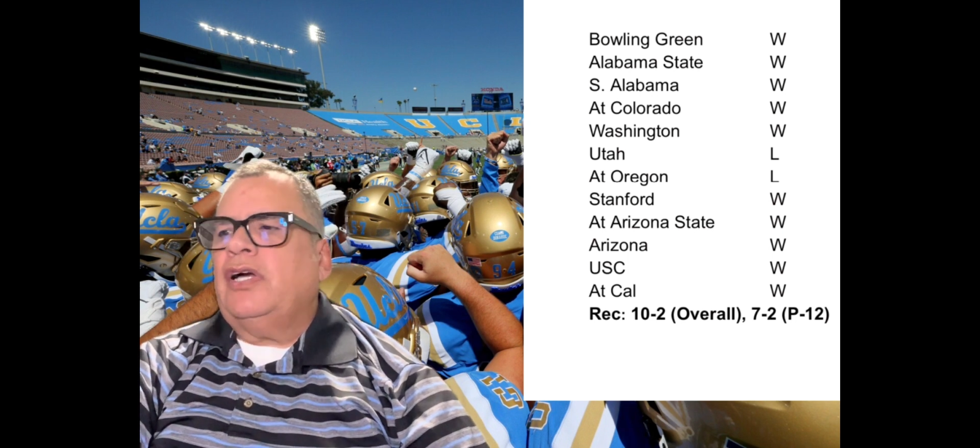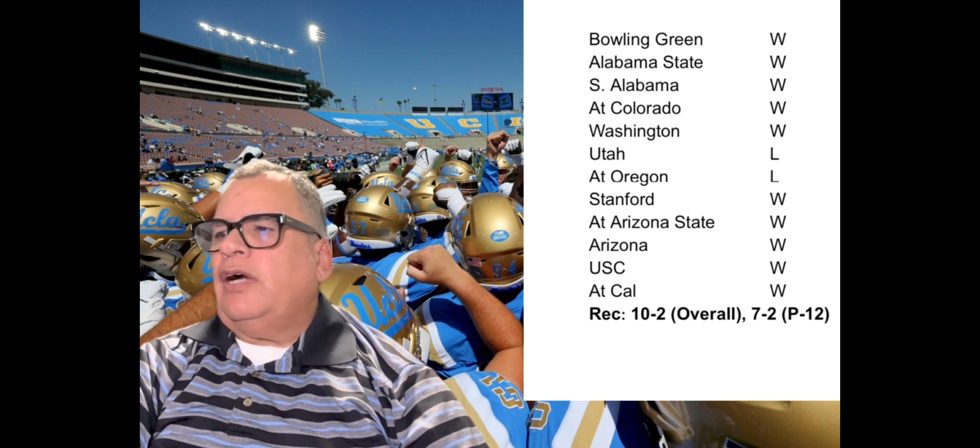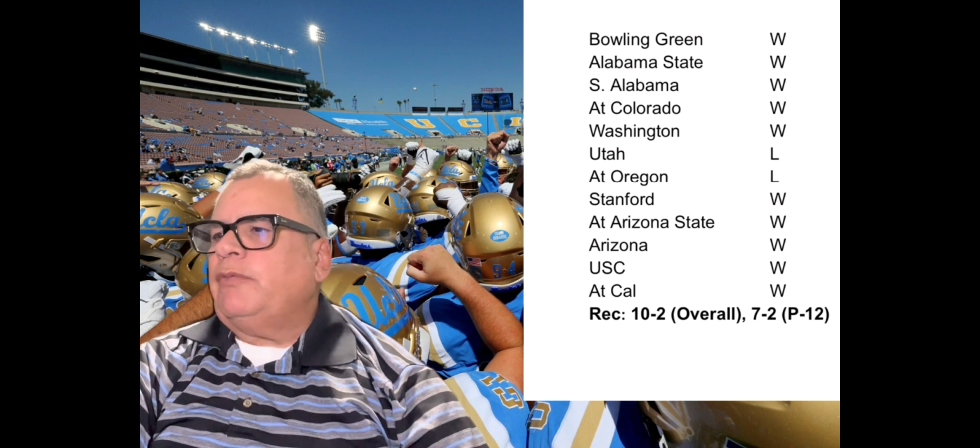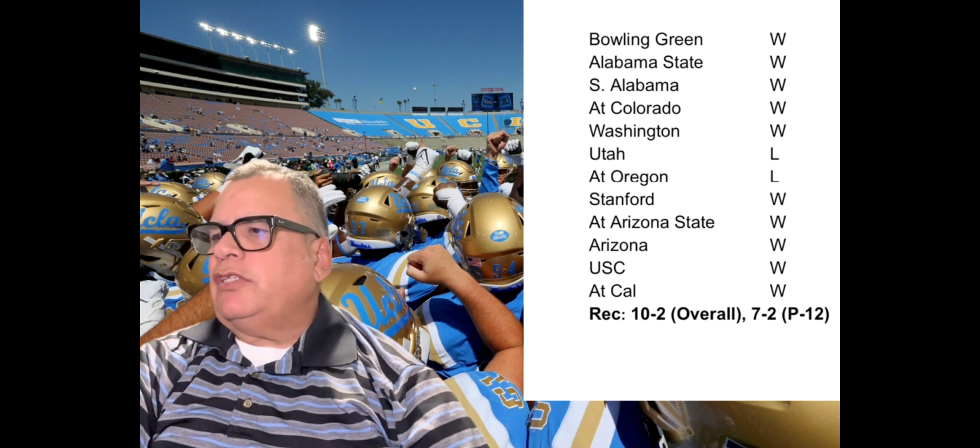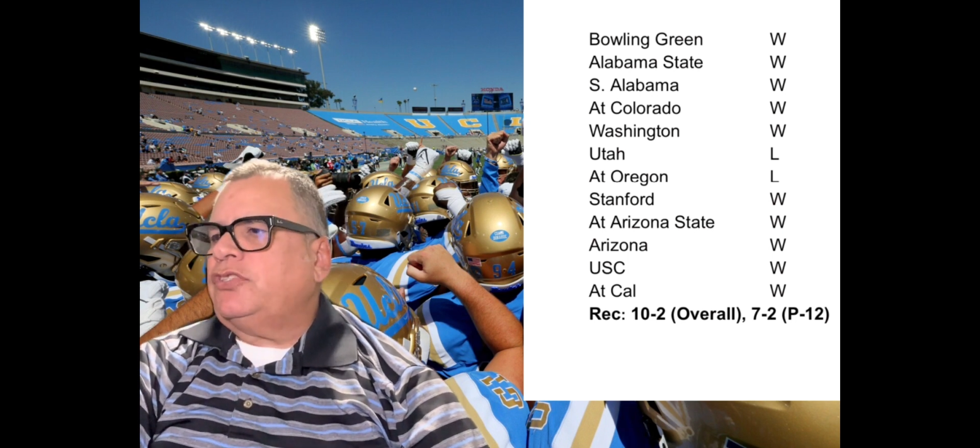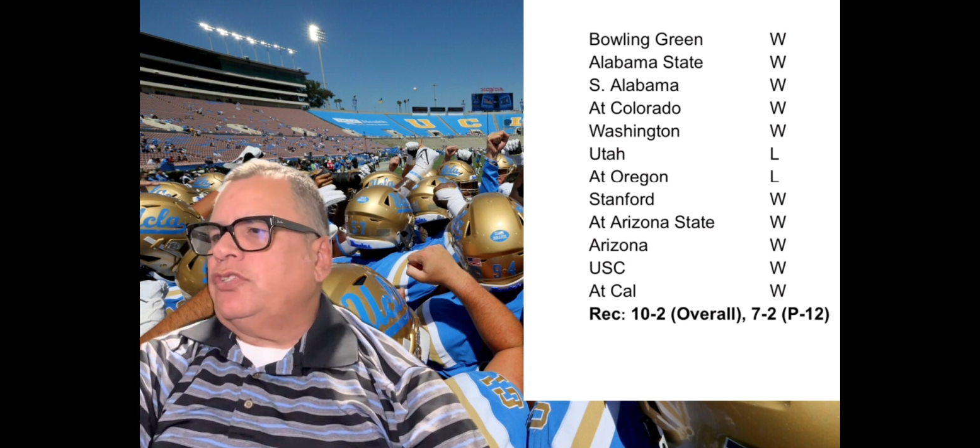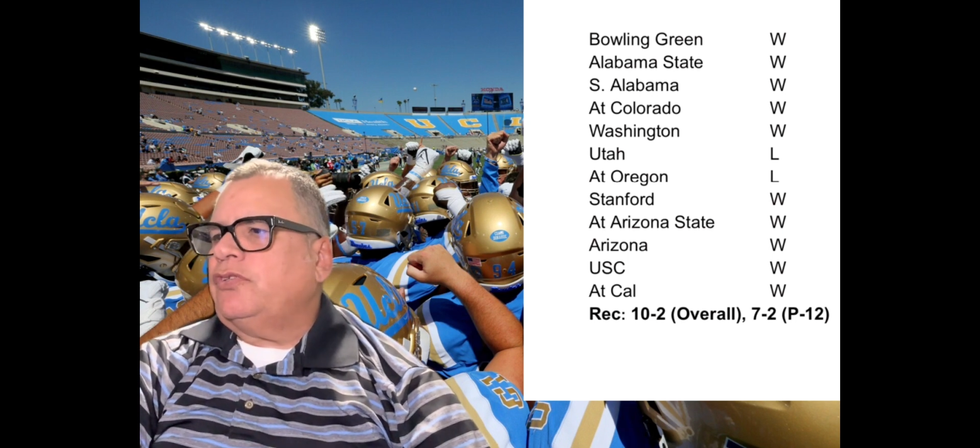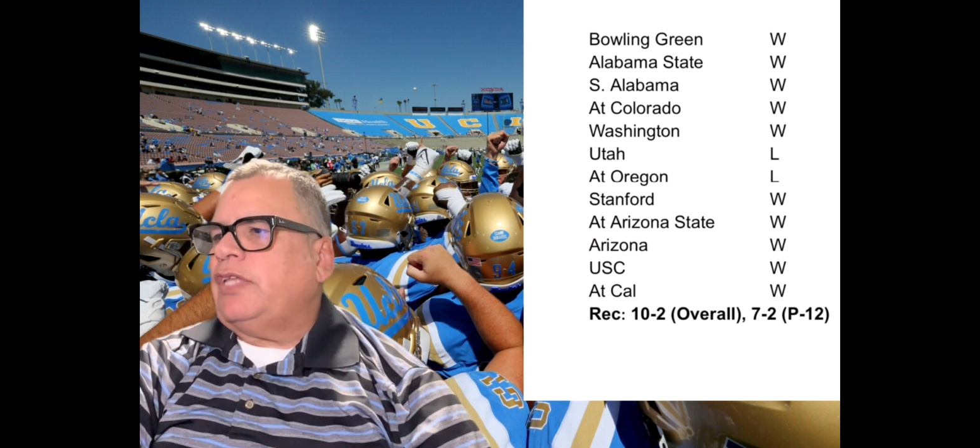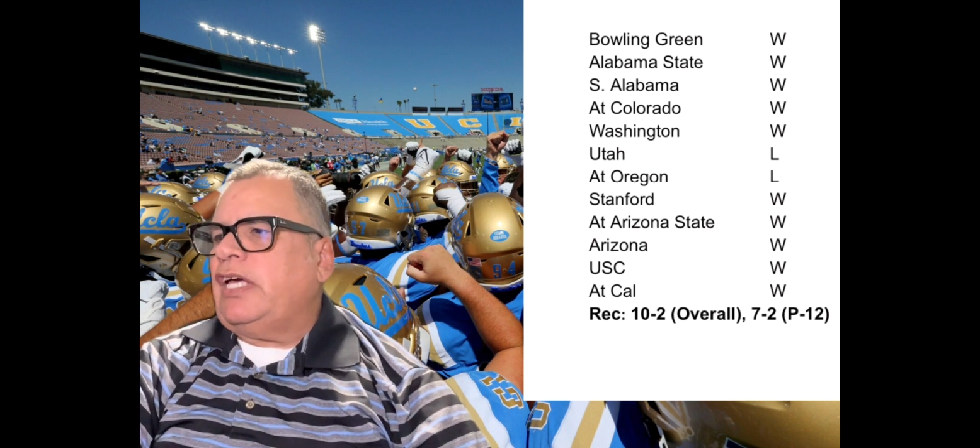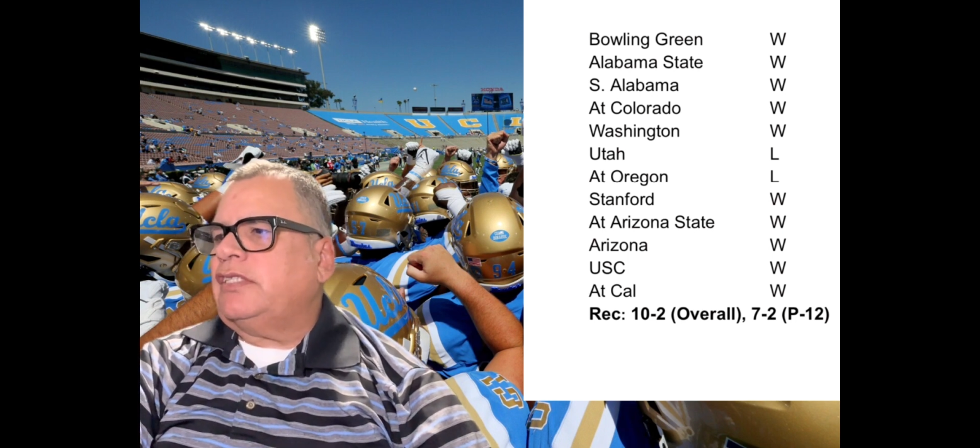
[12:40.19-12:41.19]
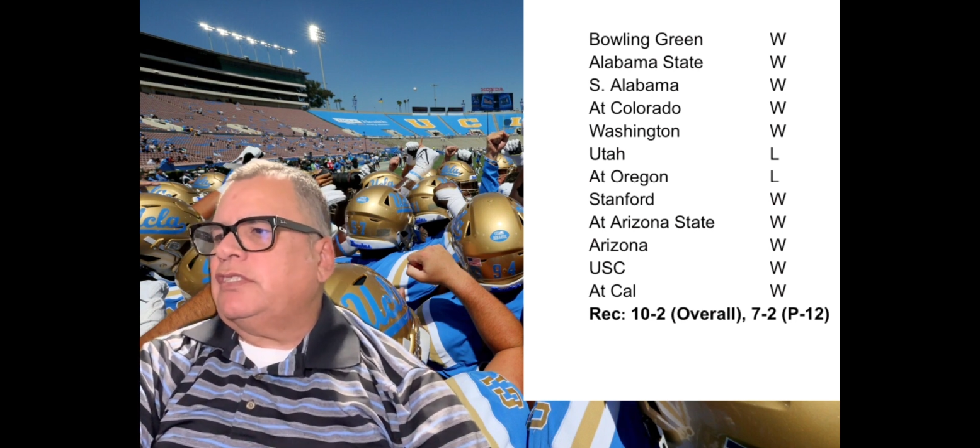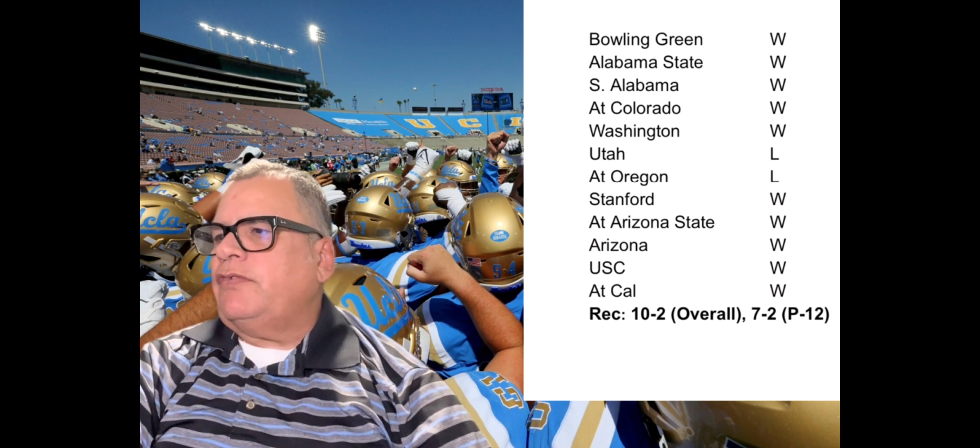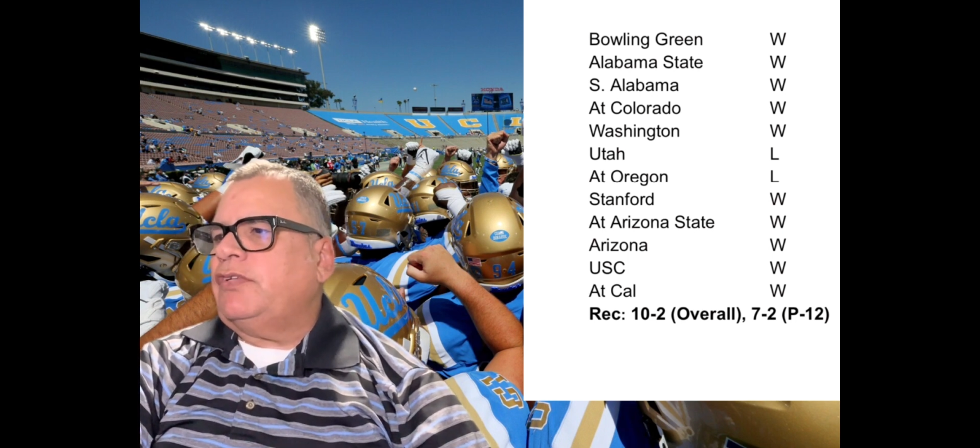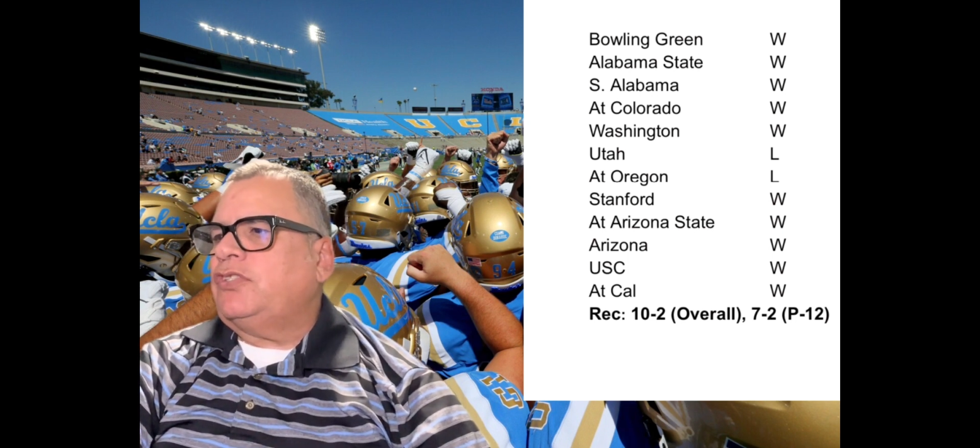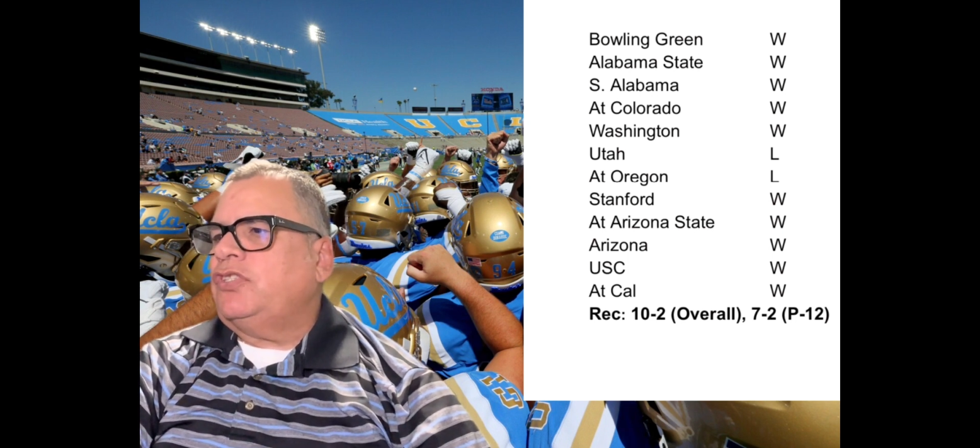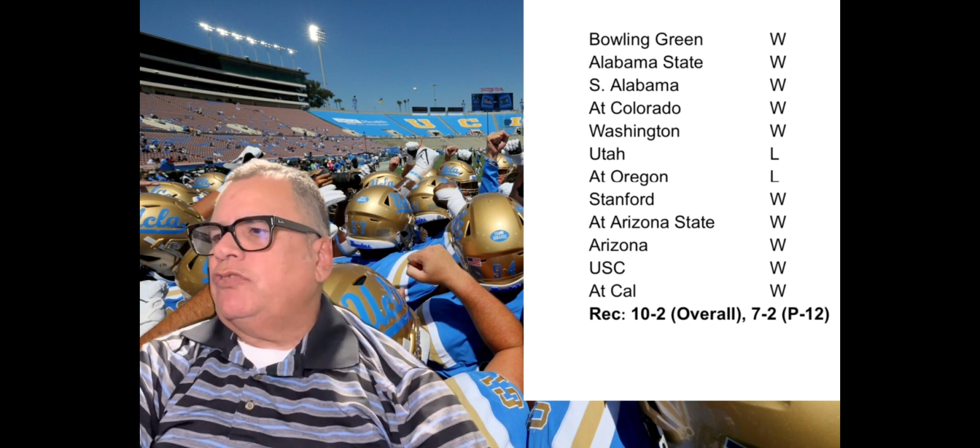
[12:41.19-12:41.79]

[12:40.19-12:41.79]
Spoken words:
I'm not sure that 7-2